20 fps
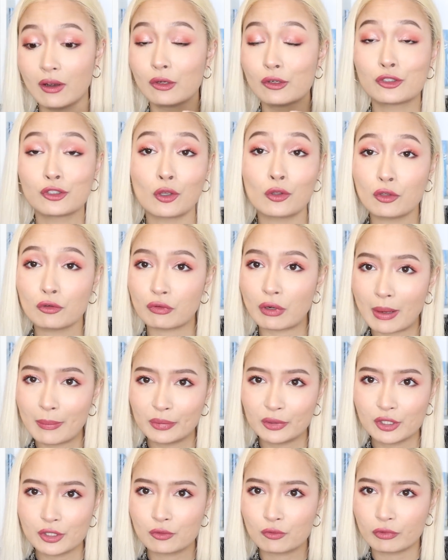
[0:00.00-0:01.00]
Also, the
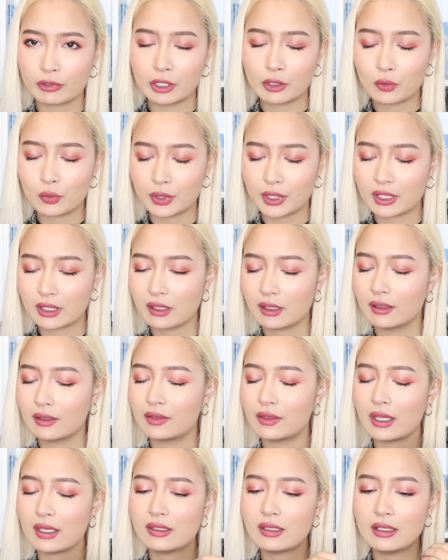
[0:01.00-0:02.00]
rappers, real quick,
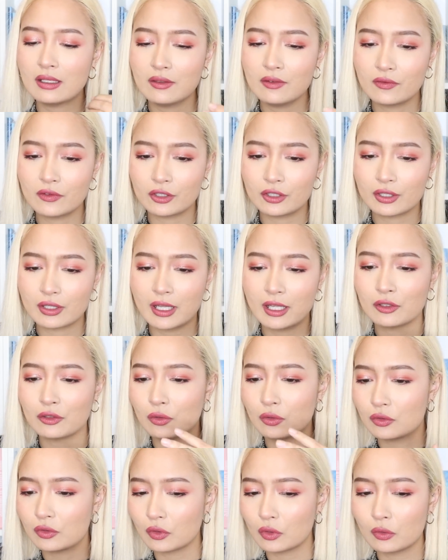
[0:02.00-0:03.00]
they delivered like
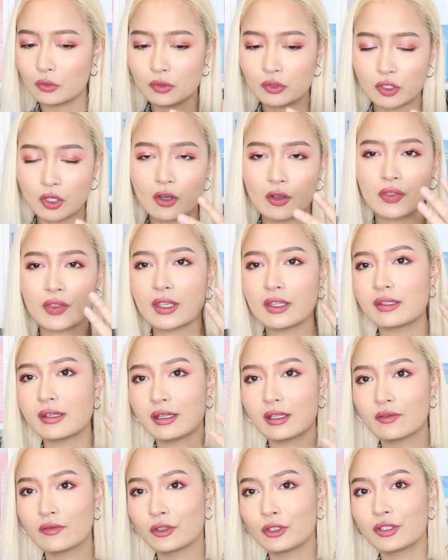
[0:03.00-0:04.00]
they
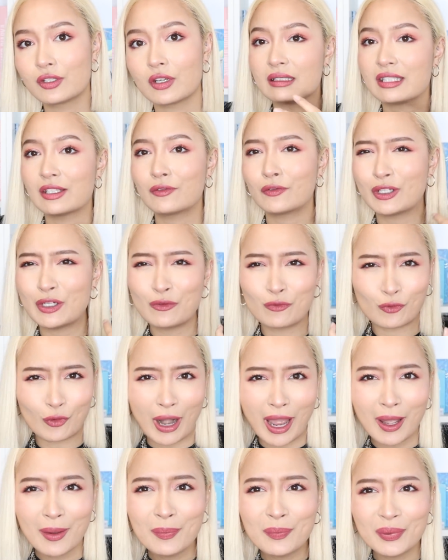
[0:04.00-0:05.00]
delivered a different
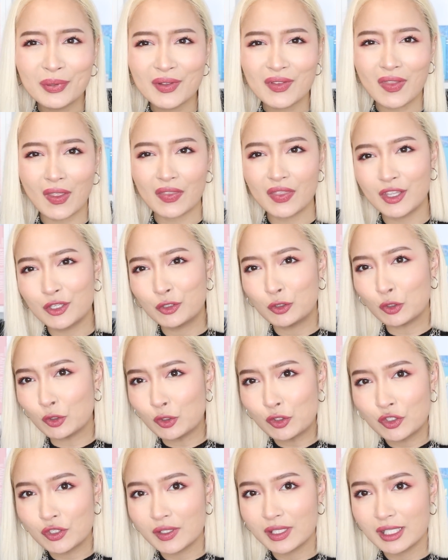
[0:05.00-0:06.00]
rap that they
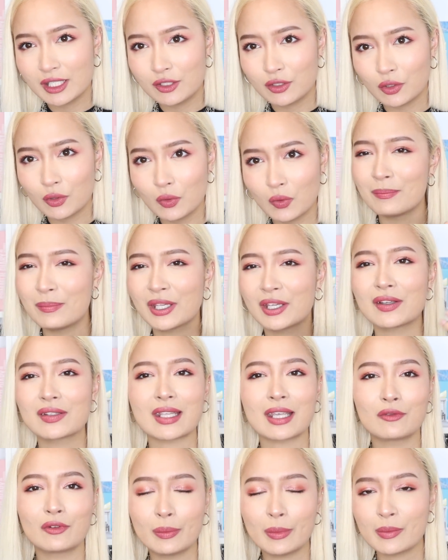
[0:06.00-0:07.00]
usually do,
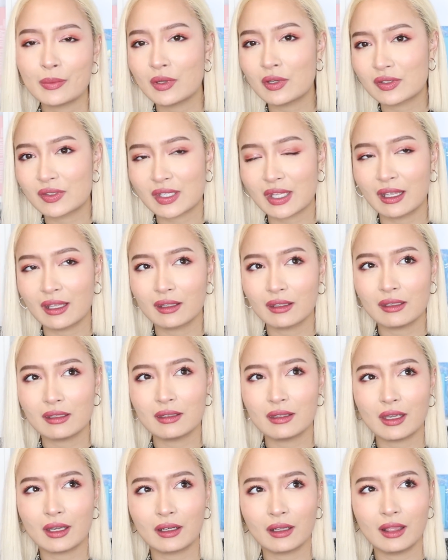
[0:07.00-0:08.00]
because I remember saying
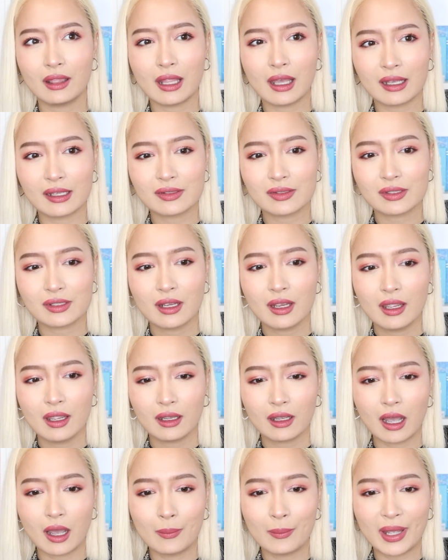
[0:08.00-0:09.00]
in their last
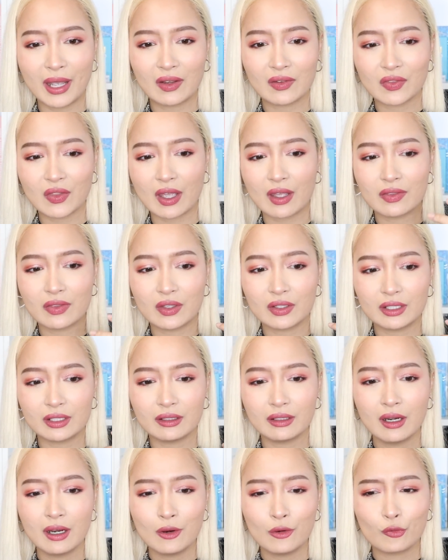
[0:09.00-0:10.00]
comeback that
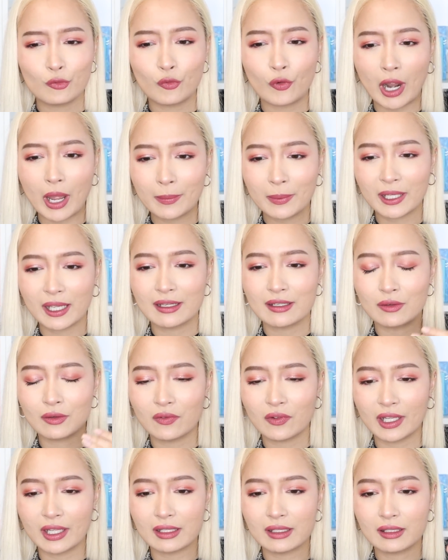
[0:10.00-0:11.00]
their rap kind
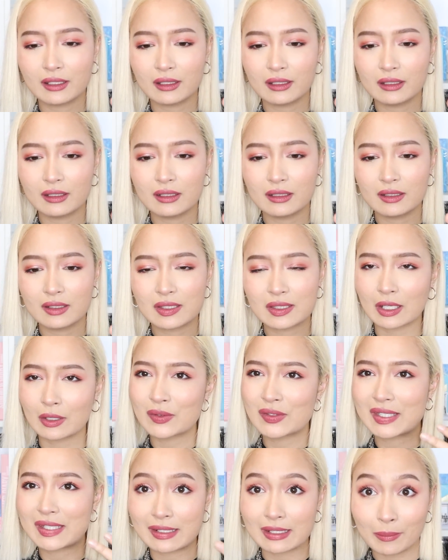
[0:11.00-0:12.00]
of like
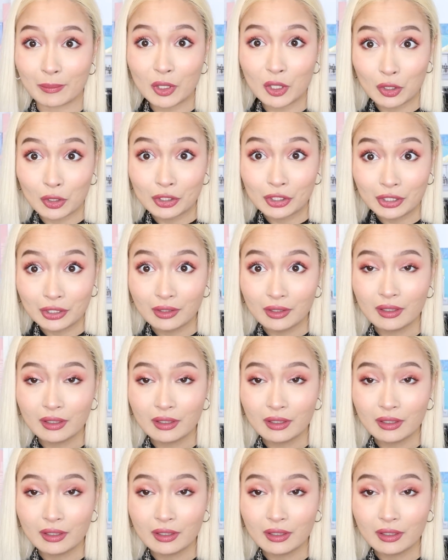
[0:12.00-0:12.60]
sounds similar.